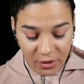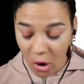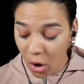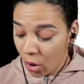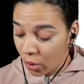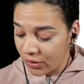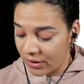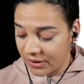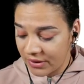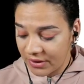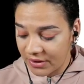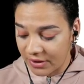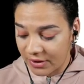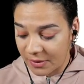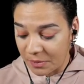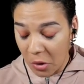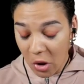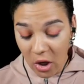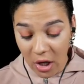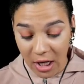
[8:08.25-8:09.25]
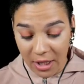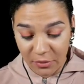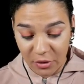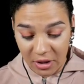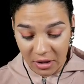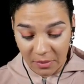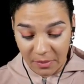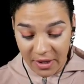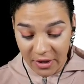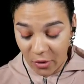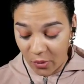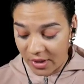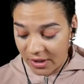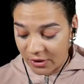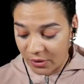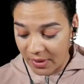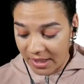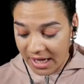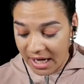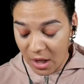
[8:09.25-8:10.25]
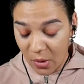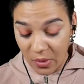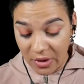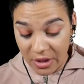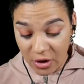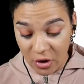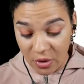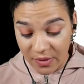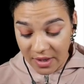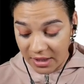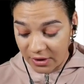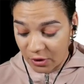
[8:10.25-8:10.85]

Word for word: Oh, this is a smart object, by the way, so I can't really do that.